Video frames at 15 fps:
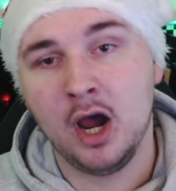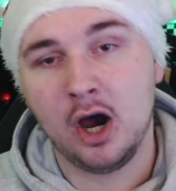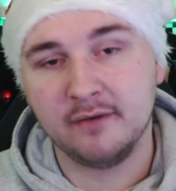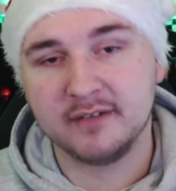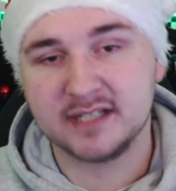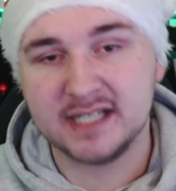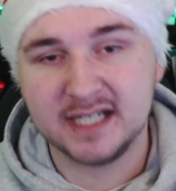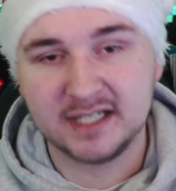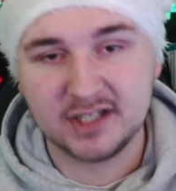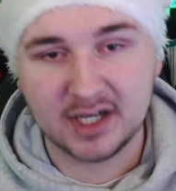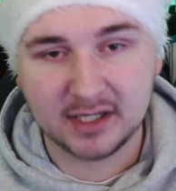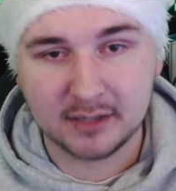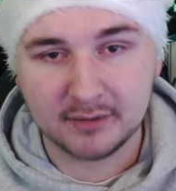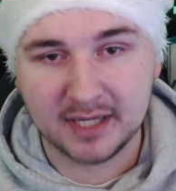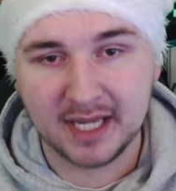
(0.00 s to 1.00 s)
Obviously,
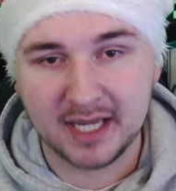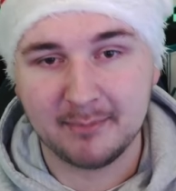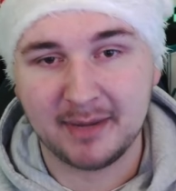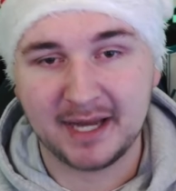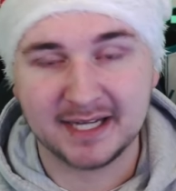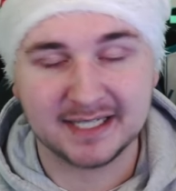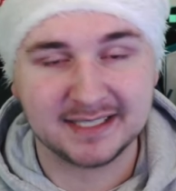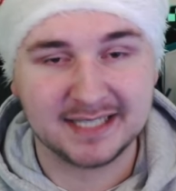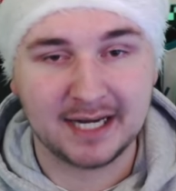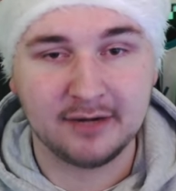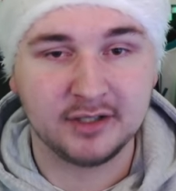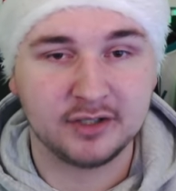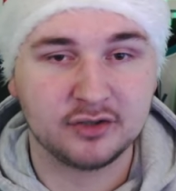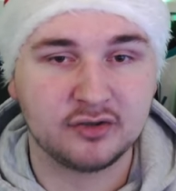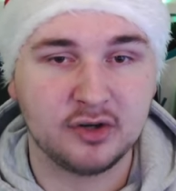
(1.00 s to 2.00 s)
check out Kitbag down
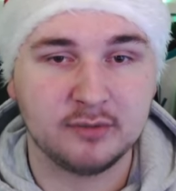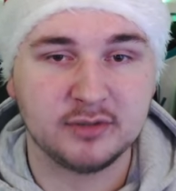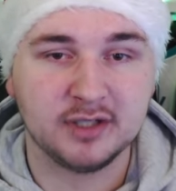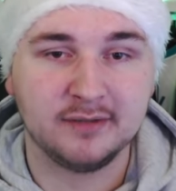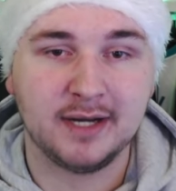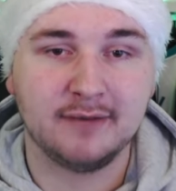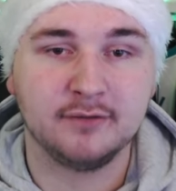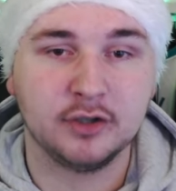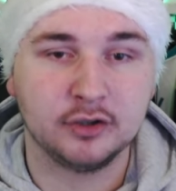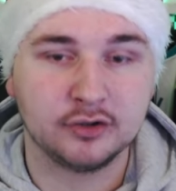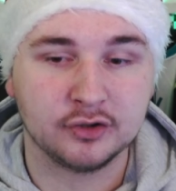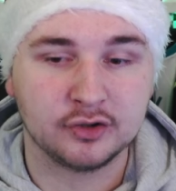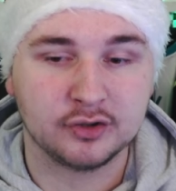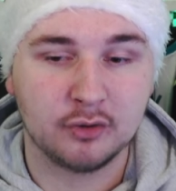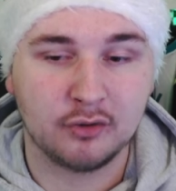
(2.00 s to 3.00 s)
in the description if you have not
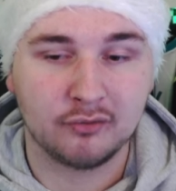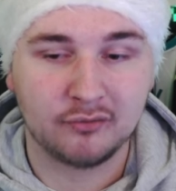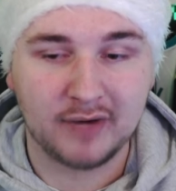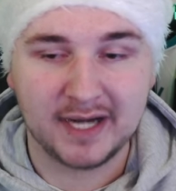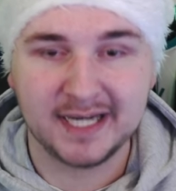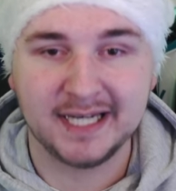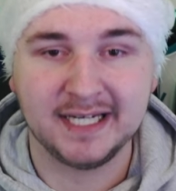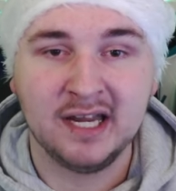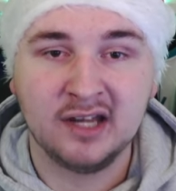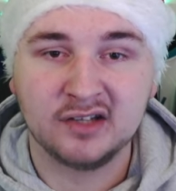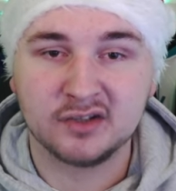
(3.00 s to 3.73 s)
done so already.